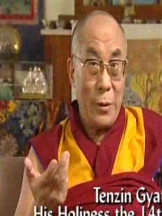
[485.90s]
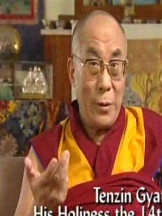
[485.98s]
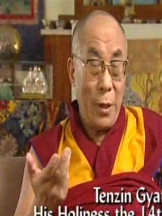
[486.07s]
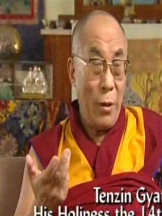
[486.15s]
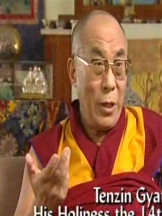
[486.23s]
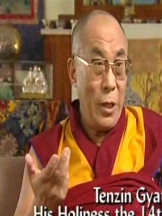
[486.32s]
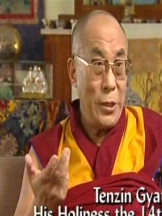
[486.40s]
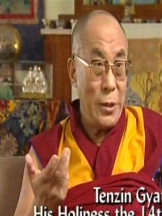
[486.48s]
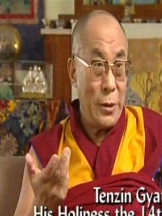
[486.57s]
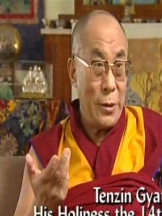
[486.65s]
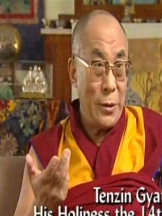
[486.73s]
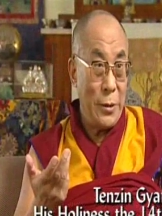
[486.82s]
Our
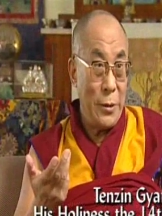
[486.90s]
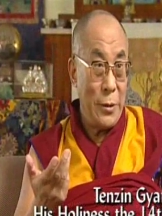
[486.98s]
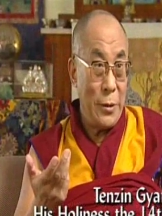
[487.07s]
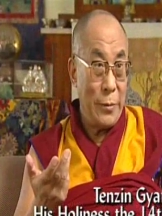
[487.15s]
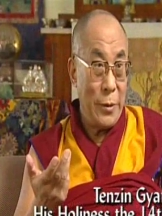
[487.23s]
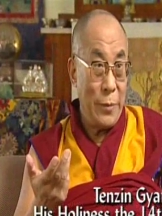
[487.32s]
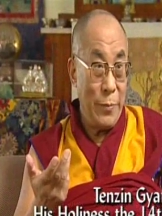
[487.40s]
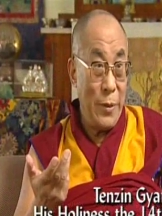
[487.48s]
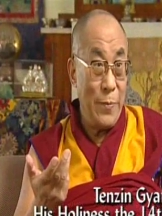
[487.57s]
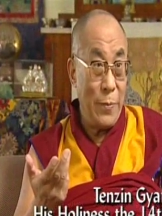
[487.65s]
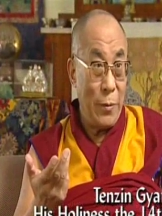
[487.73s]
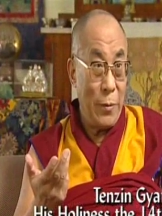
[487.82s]
nation, the
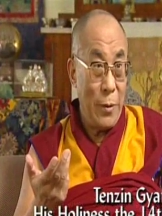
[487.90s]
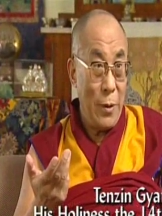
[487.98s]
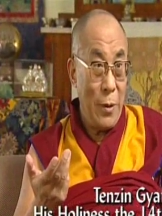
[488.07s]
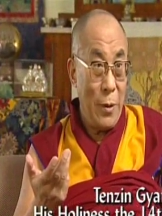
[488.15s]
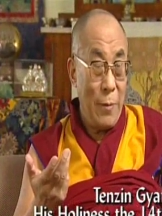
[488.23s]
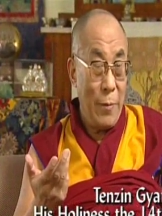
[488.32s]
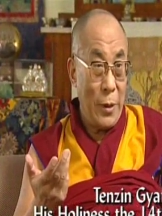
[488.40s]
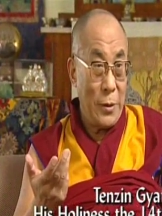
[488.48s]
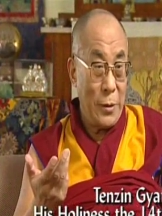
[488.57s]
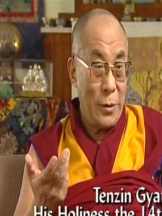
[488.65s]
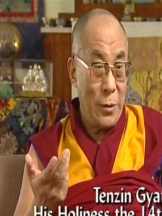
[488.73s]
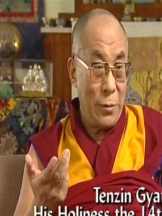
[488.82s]
people,
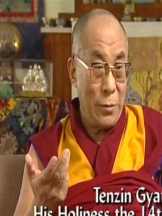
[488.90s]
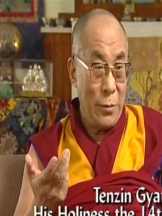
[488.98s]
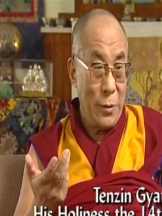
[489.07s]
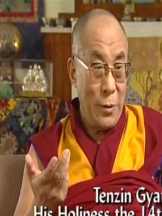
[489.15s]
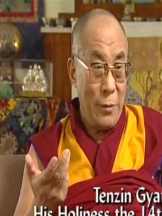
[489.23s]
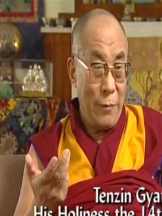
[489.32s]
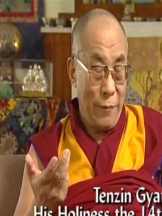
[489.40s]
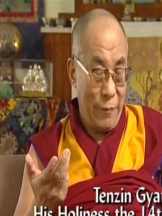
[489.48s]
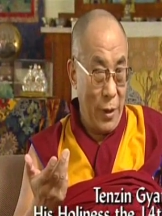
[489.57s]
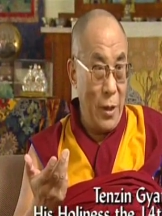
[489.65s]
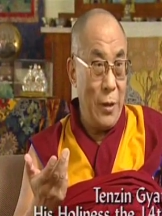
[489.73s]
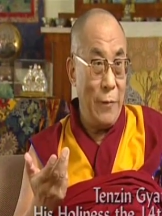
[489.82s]
passing through
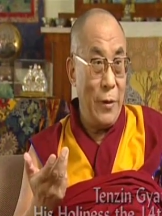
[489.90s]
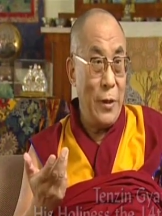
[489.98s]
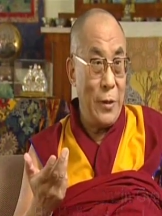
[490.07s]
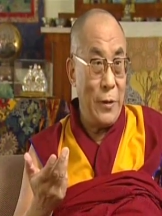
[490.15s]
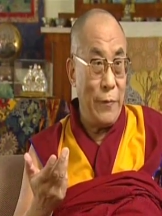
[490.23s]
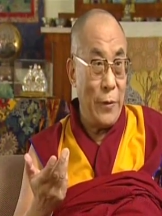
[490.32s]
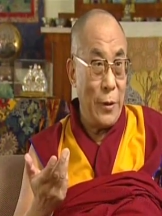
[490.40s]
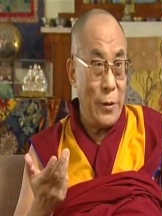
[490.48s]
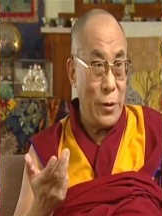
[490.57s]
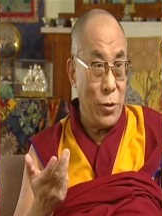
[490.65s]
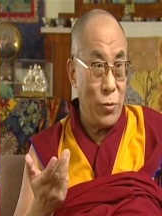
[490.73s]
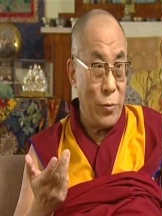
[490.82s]
very, very difficult
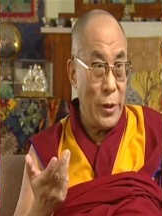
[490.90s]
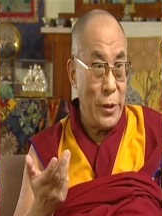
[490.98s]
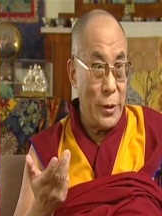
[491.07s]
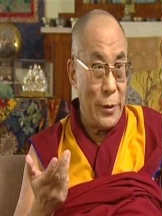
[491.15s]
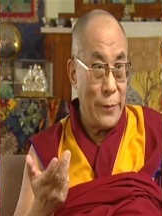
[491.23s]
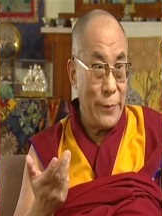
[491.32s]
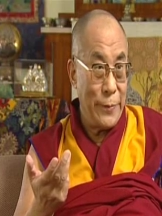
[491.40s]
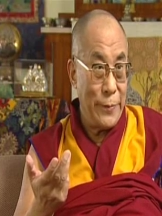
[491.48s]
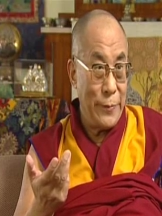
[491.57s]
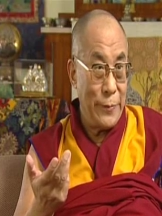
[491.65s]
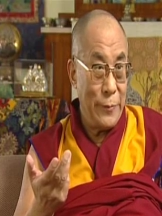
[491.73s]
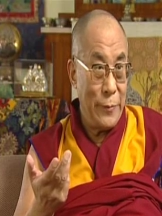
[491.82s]
situation.
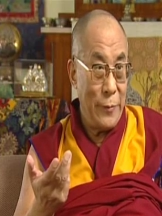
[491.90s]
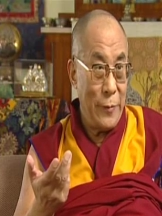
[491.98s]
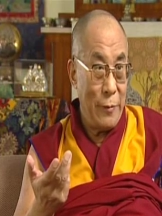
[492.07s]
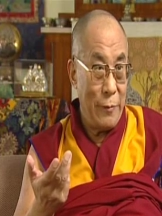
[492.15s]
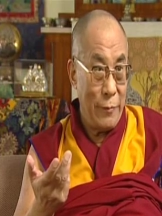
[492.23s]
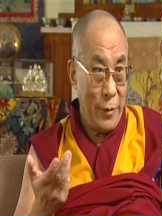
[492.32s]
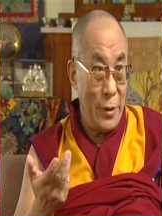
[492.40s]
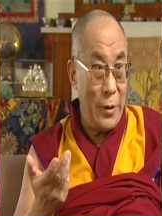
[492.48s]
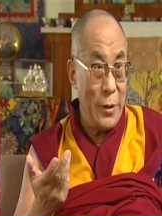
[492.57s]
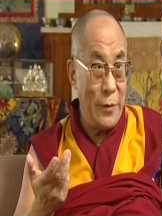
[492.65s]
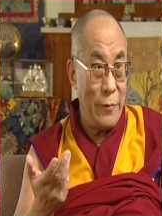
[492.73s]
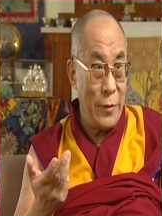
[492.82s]

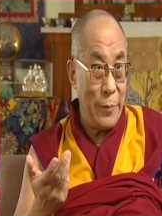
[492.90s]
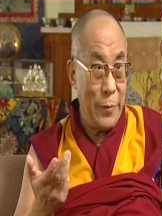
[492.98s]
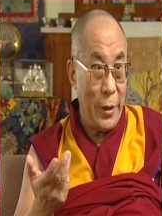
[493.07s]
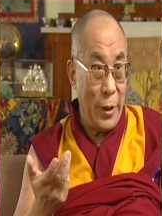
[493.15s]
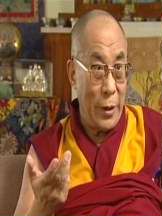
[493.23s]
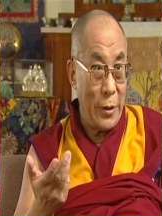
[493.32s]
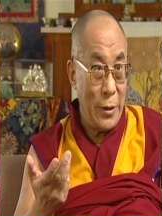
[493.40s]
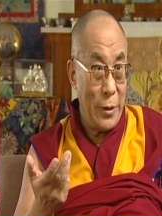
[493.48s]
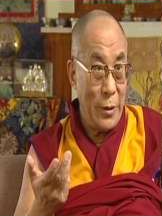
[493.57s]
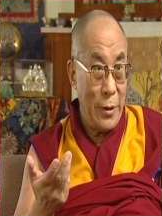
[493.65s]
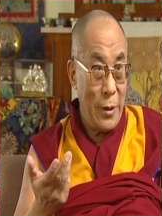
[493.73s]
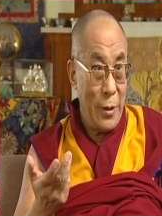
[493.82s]
Very difficult period.
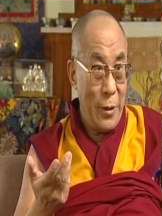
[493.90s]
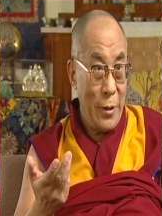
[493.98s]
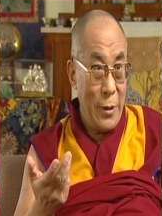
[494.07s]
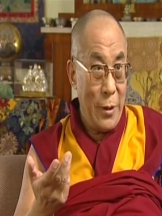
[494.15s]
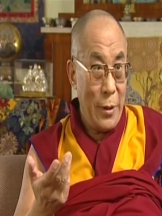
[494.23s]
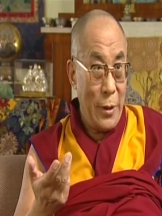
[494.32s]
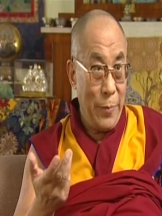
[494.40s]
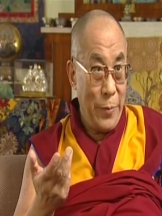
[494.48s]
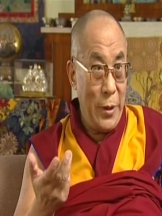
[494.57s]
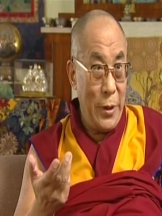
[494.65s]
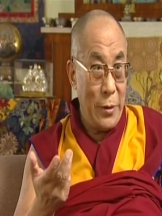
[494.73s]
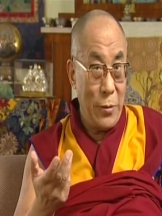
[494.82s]
The
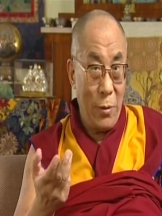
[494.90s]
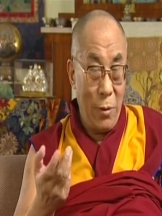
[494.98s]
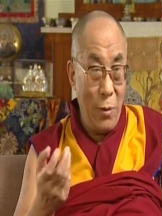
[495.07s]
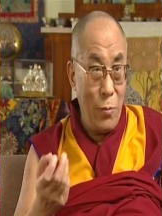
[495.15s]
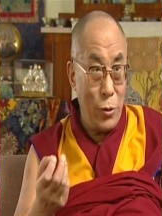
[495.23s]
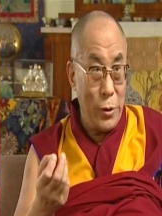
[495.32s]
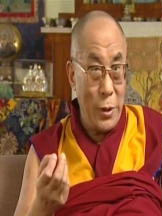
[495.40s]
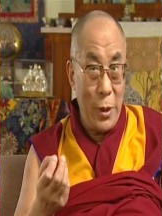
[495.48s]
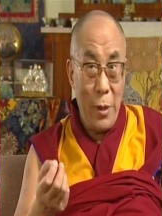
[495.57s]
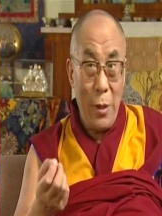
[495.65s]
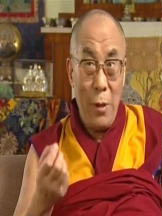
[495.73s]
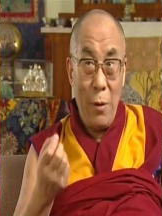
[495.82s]
period almost
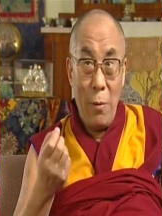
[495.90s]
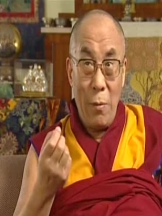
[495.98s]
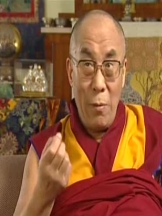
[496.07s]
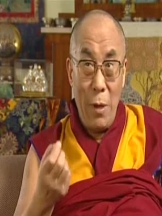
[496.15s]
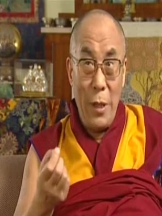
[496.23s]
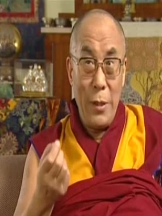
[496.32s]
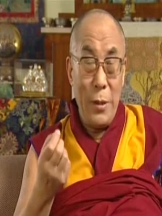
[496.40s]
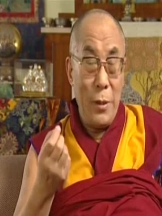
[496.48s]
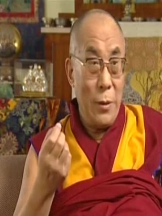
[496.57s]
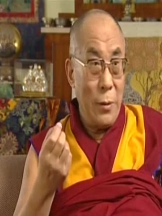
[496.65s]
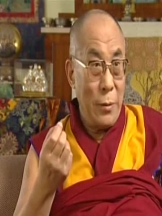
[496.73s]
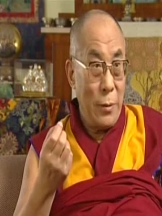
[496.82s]
one
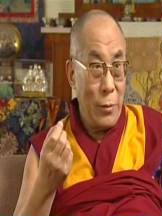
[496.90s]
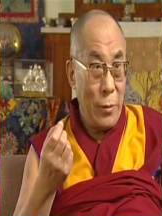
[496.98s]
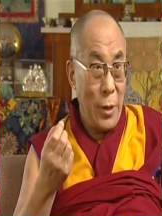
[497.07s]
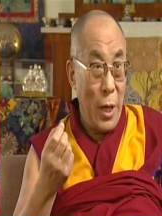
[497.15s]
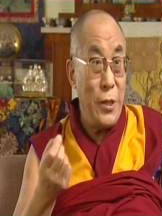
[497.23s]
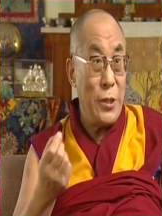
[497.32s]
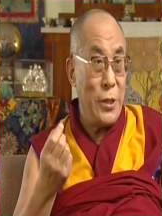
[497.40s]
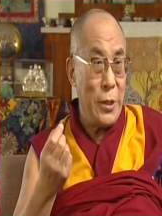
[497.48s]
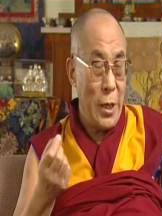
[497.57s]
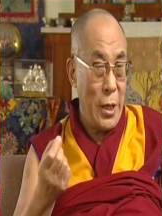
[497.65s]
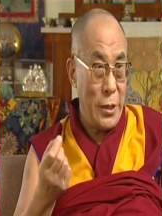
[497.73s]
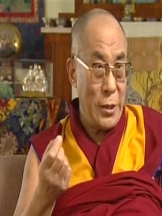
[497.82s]
ancient
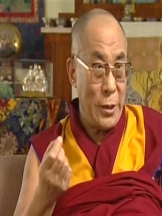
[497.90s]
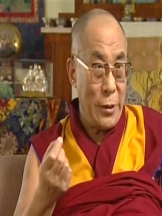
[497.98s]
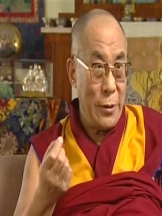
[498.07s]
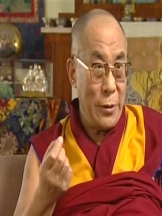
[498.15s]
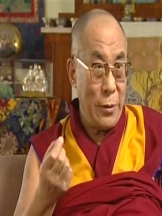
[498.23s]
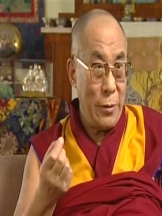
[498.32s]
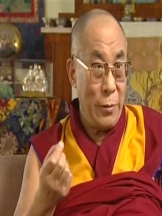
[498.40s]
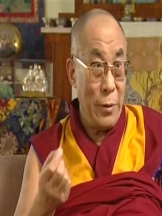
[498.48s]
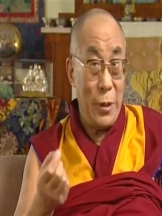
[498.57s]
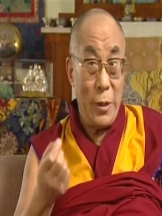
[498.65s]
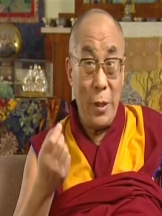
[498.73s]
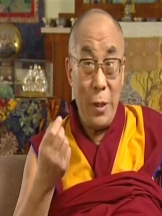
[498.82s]
nation
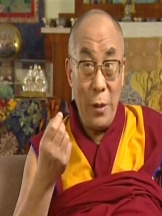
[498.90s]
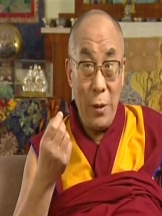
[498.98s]
with